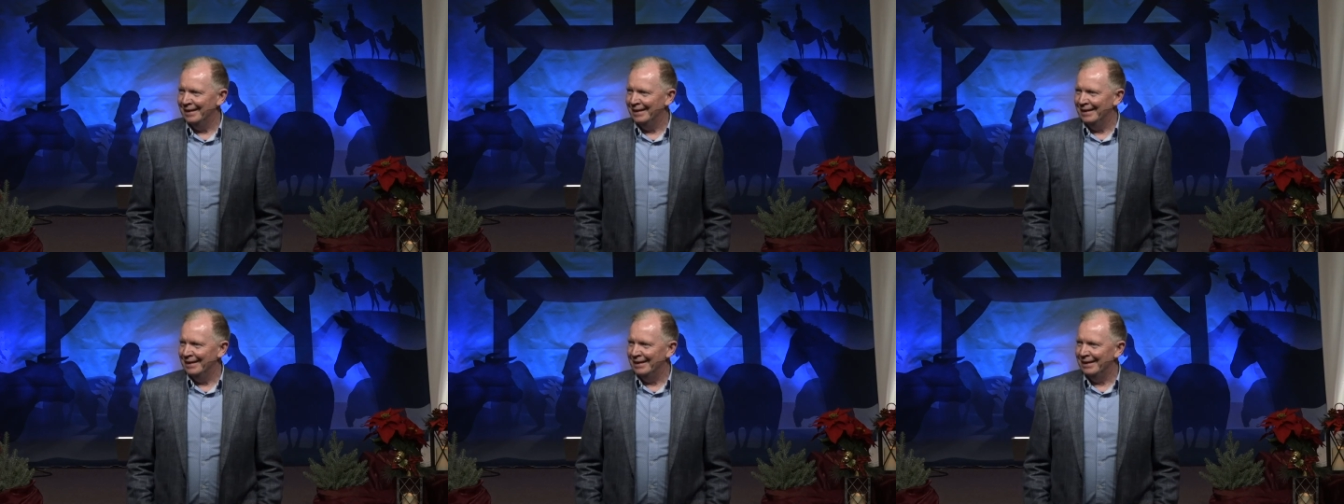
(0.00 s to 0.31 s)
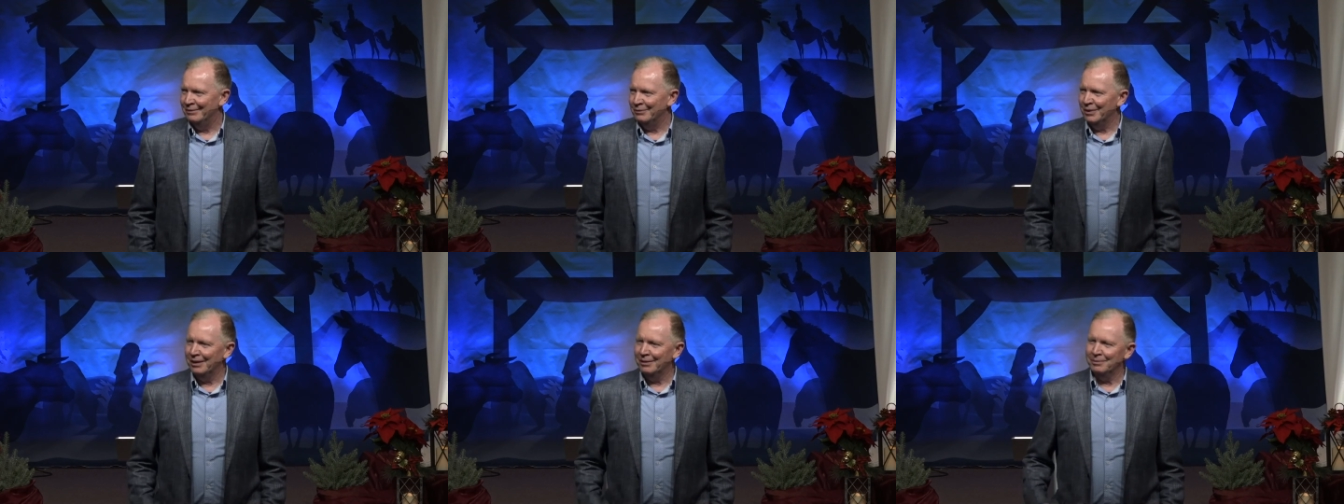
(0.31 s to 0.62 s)

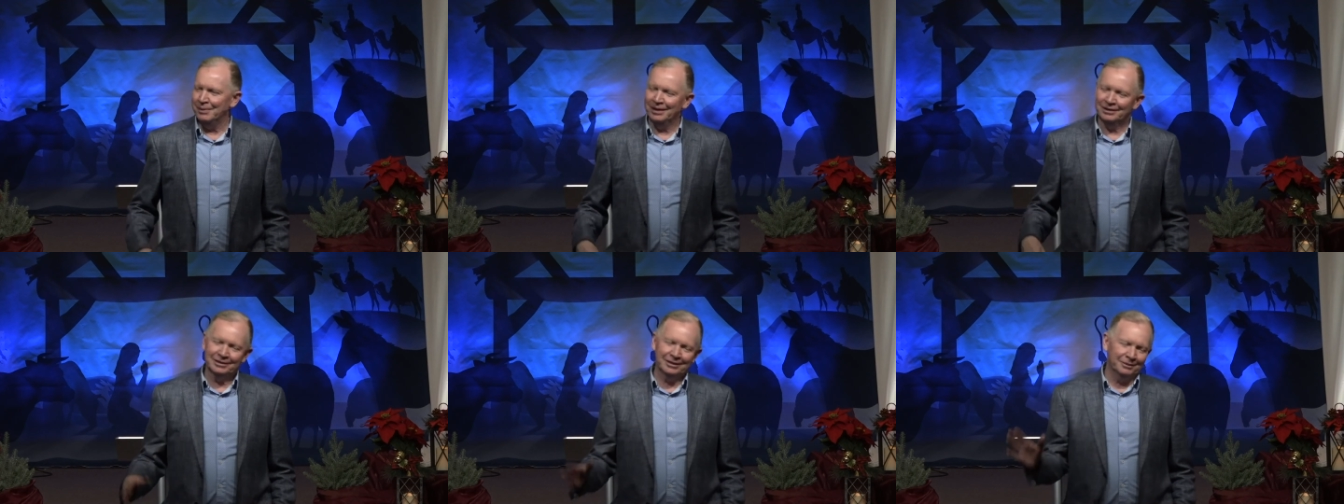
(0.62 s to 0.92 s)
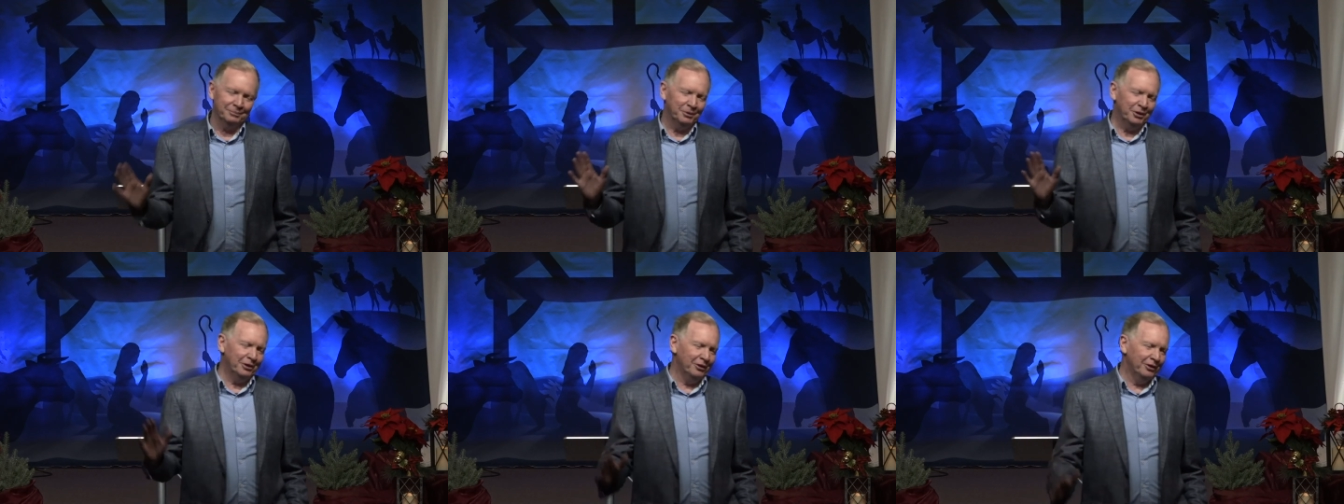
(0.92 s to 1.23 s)
And when I backed
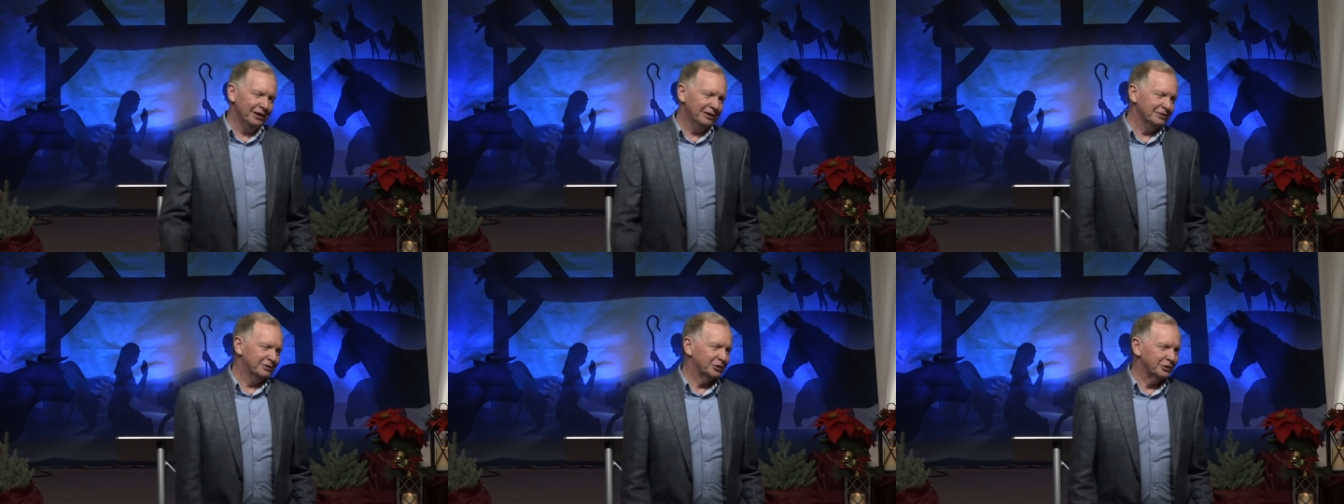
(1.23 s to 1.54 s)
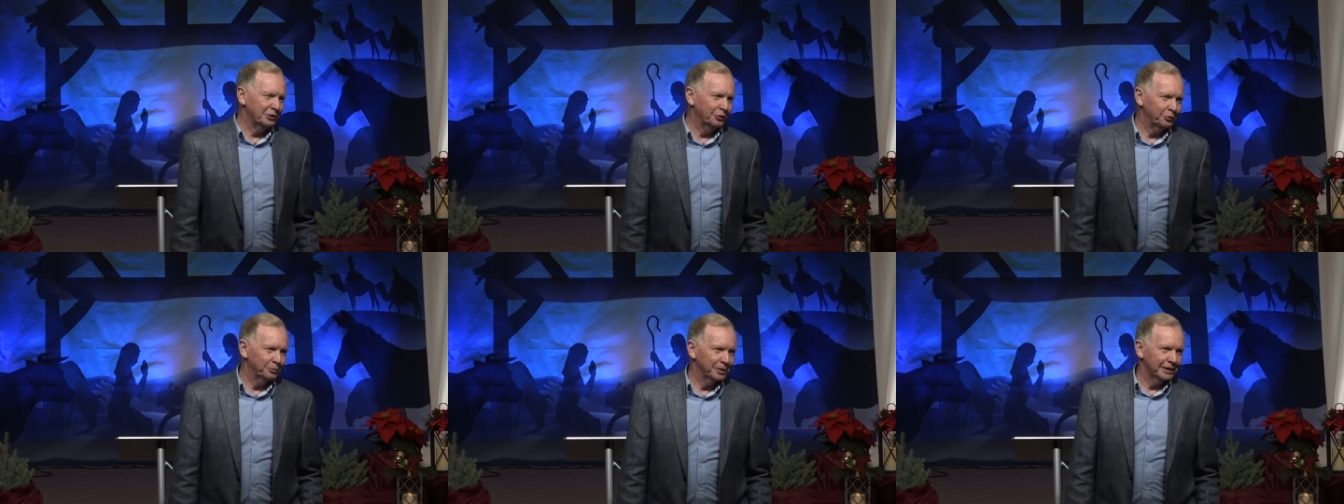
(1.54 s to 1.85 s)
up, you know, it's
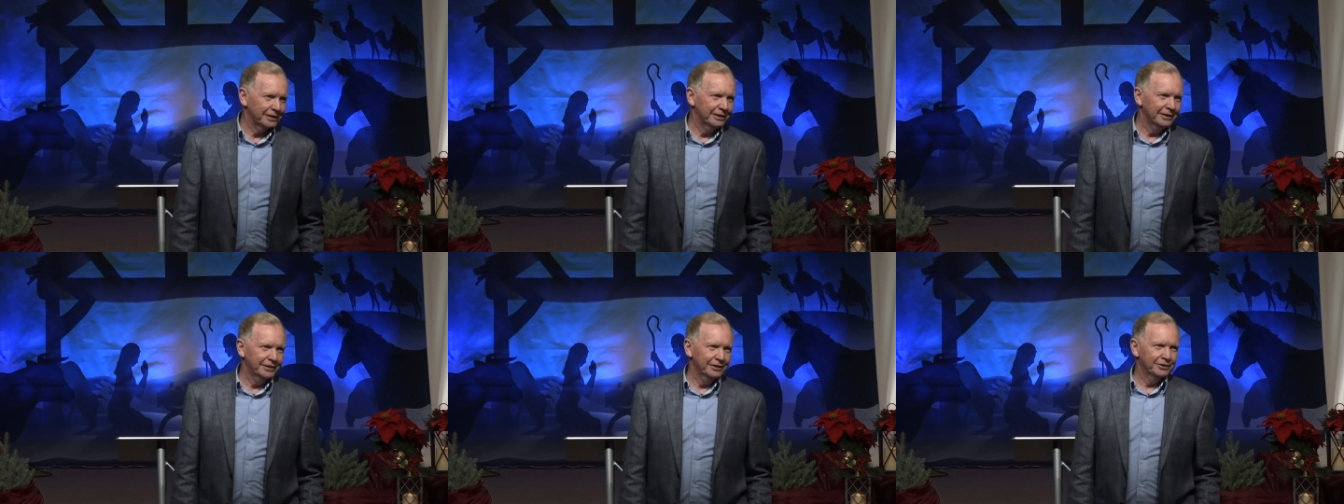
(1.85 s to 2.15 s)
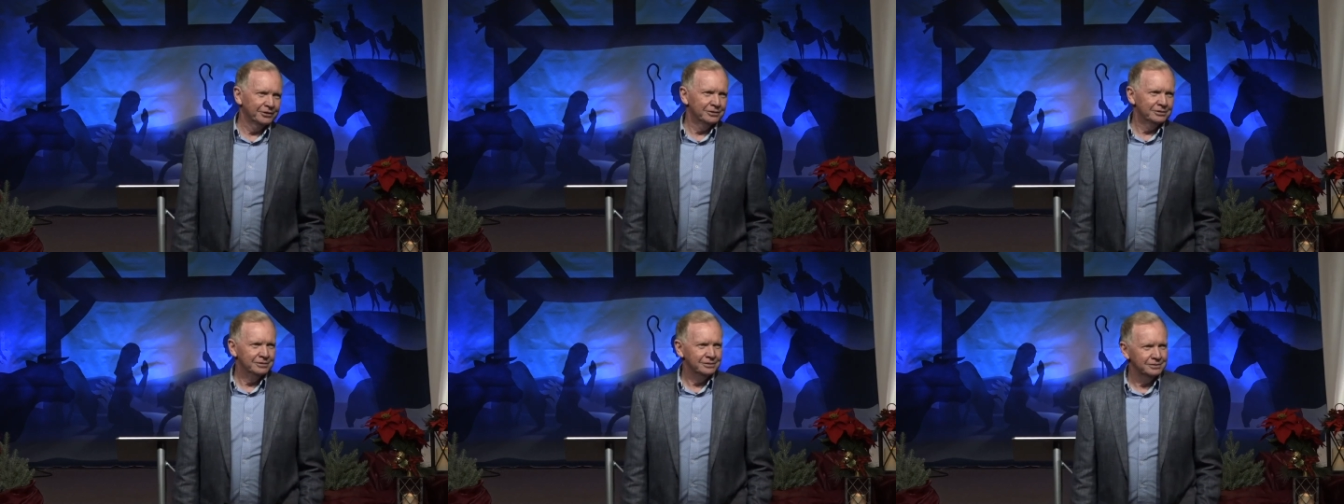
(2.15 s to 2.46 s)
no big
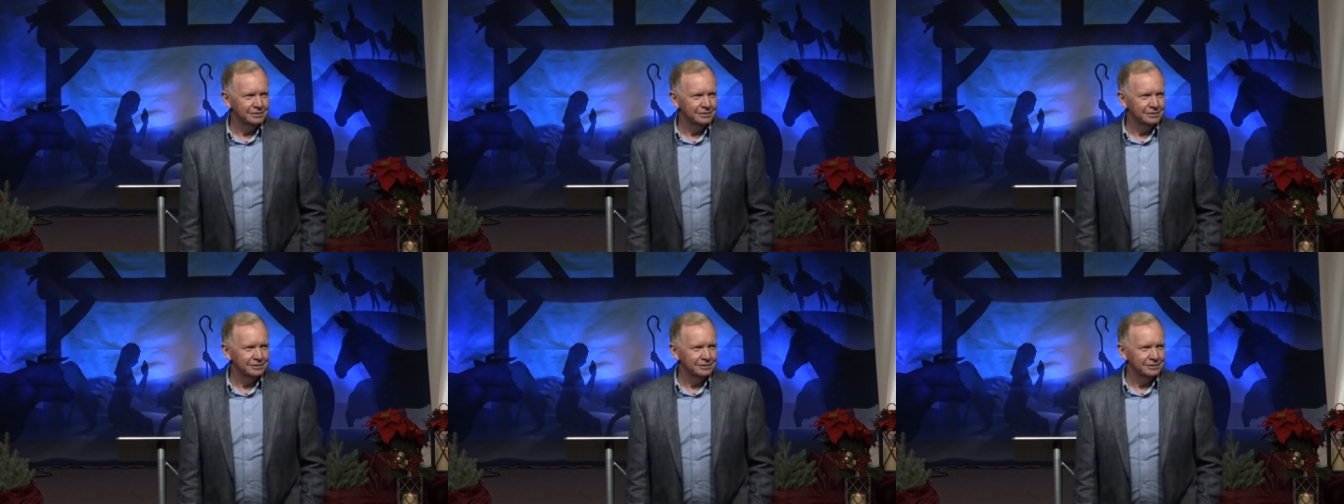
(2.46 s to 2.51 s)
deal.